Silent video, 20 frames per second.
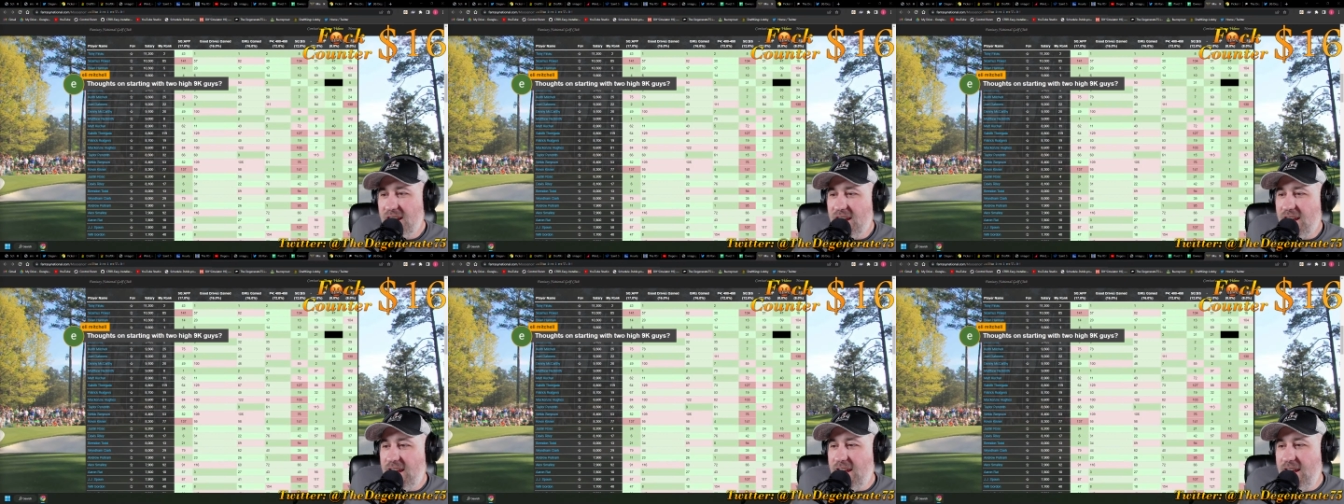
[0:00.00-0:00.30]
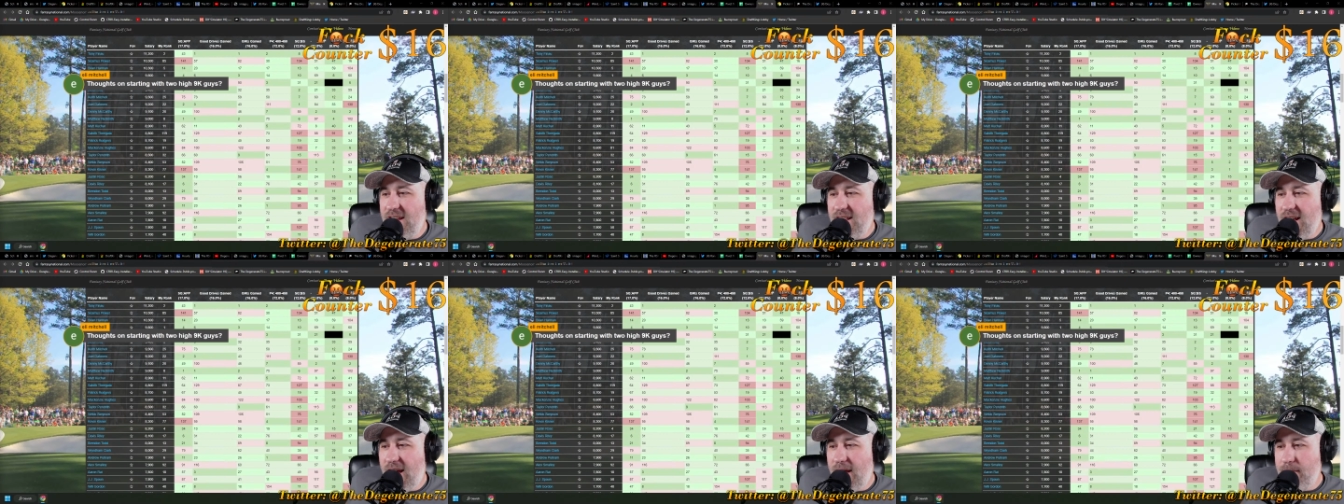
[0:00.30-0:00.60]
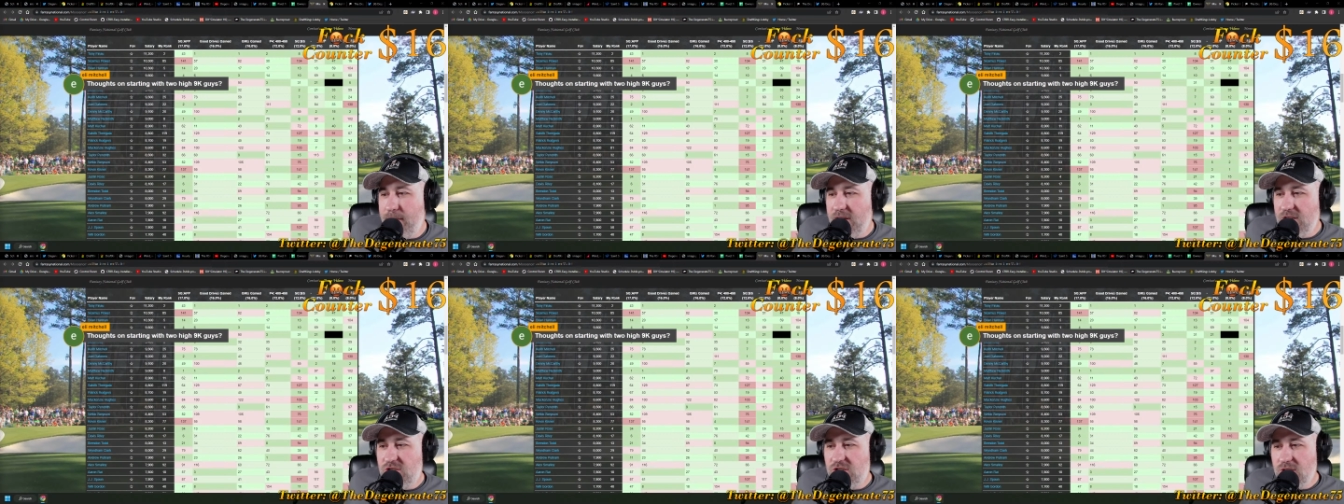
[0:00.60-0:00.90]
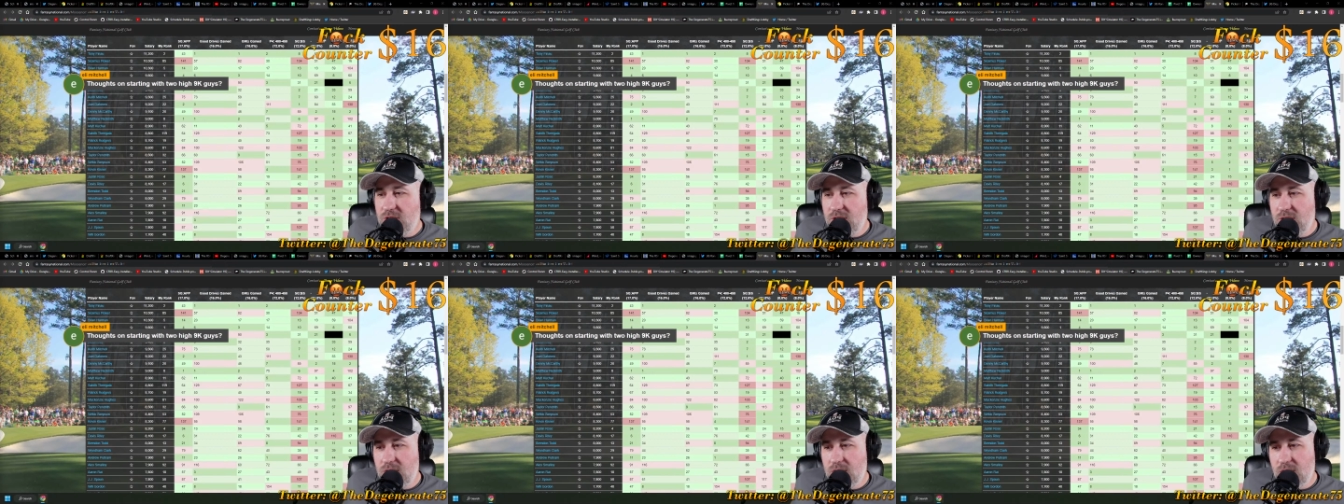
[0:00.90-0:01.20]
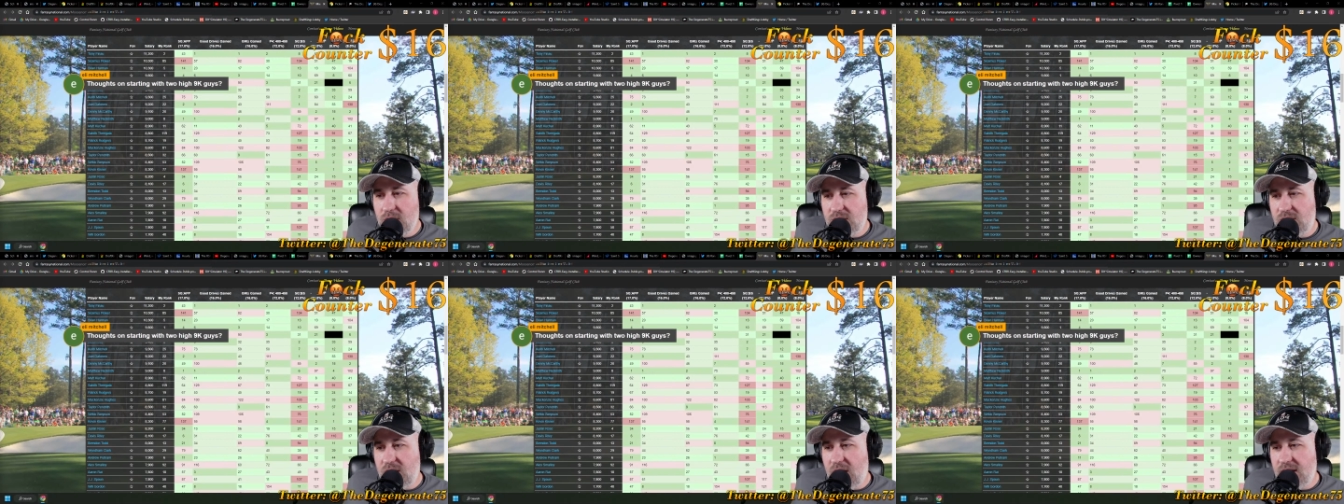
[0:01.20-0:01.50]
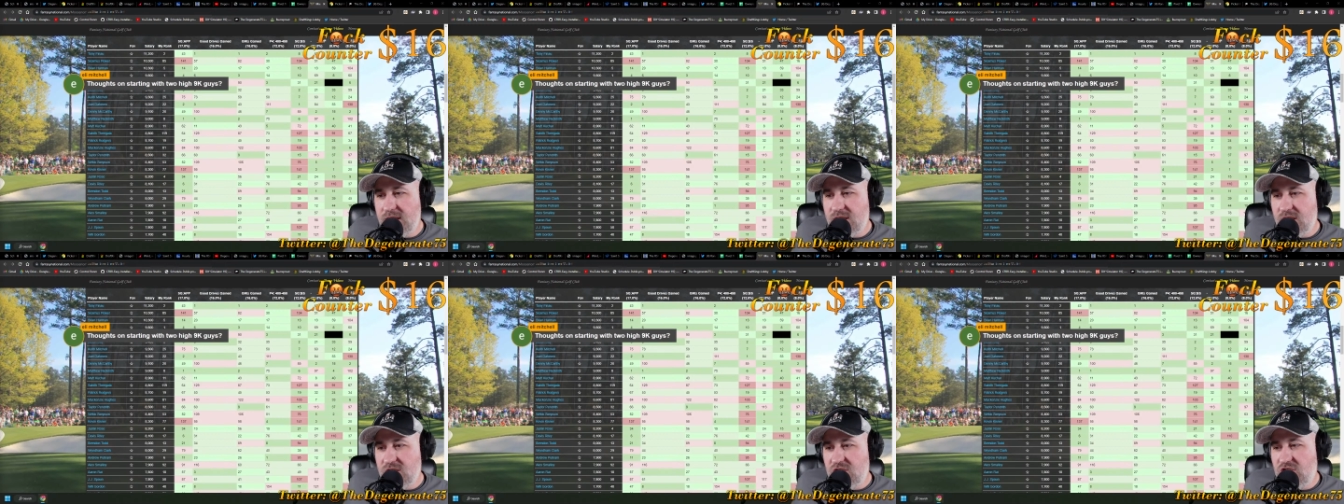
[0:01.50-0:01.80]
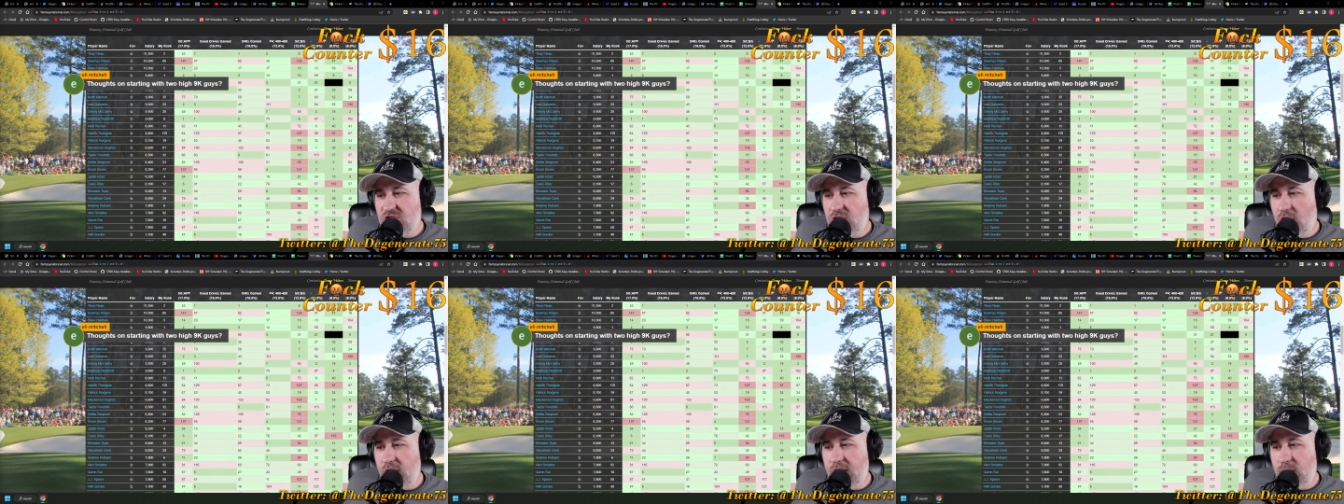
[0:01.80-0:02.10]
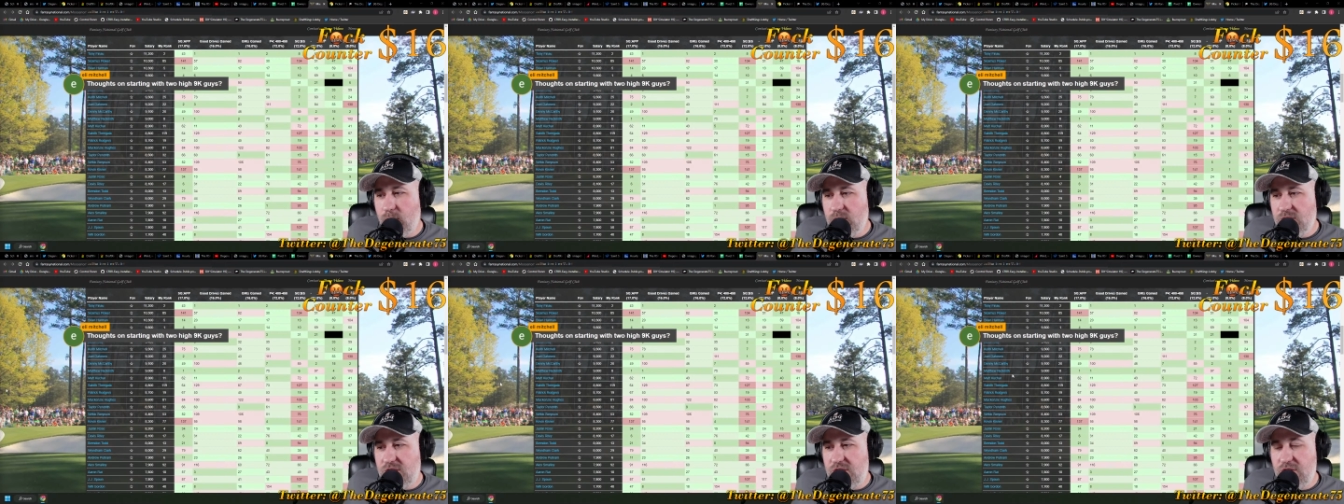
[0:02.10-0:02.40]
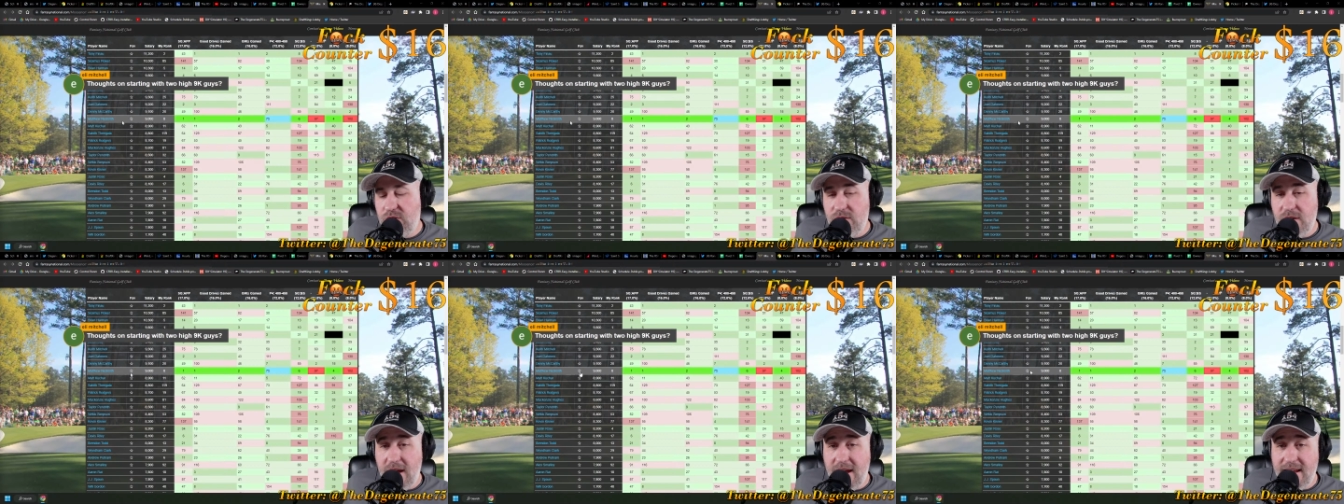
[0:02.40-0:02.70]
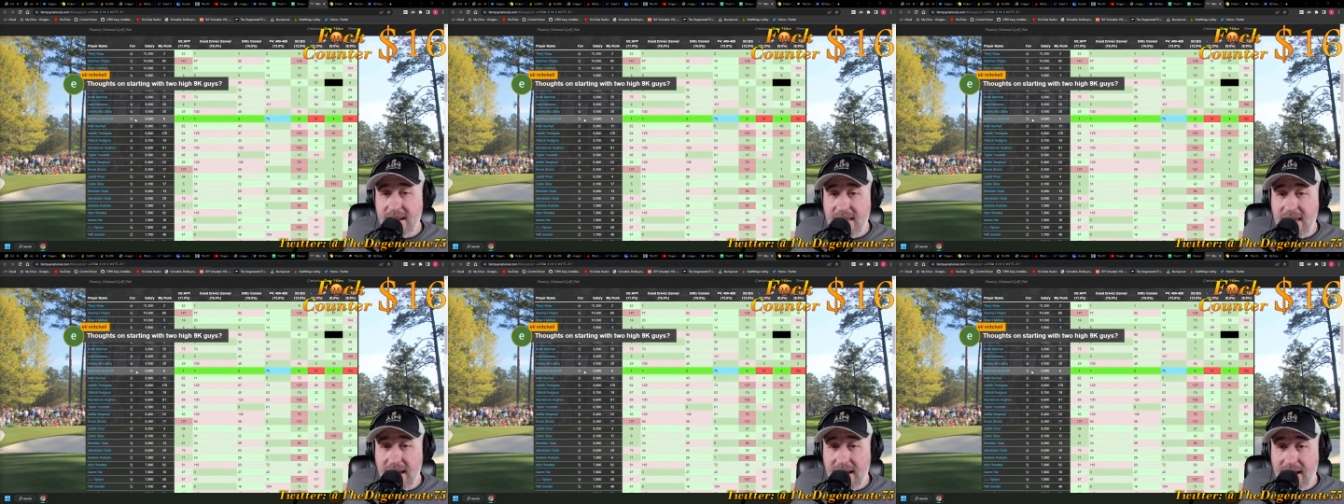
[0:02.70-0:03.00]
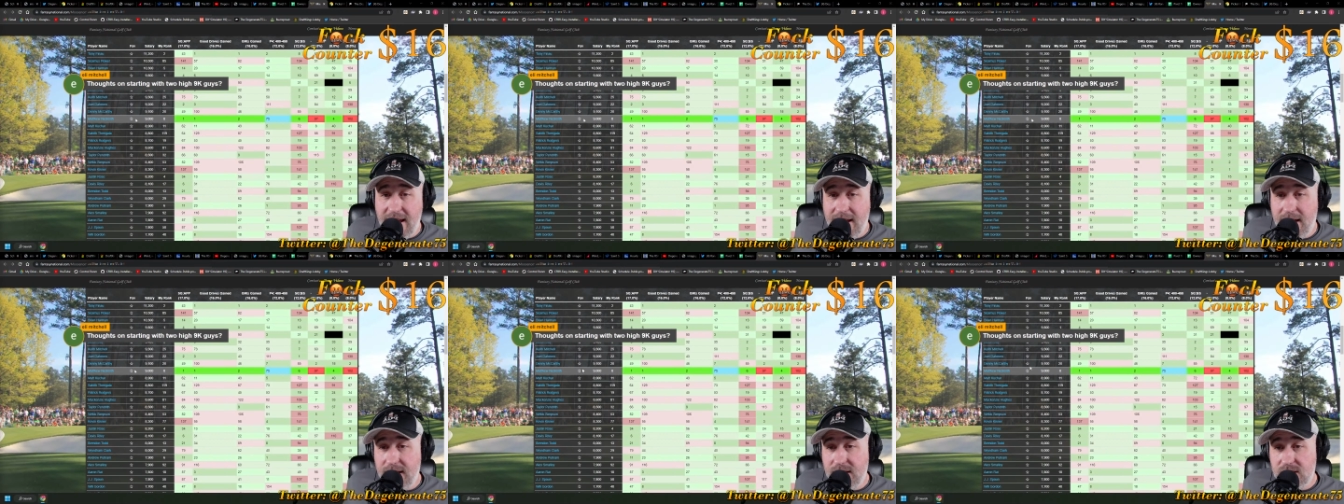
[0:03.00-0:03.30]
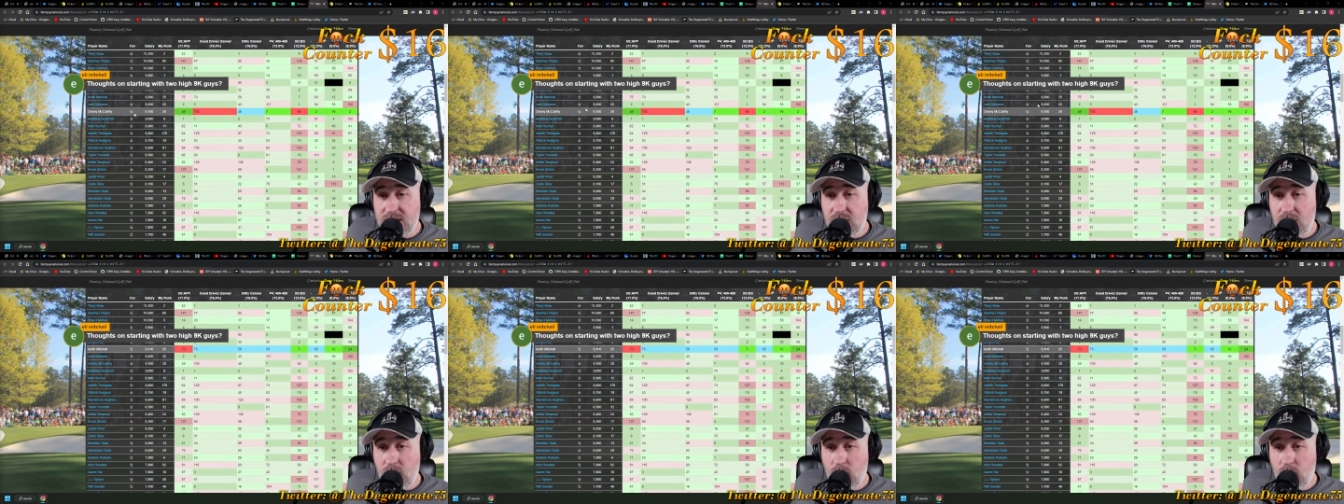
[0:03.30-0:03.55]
Eli Mitchell, thoughts on starting with 2 9K guys?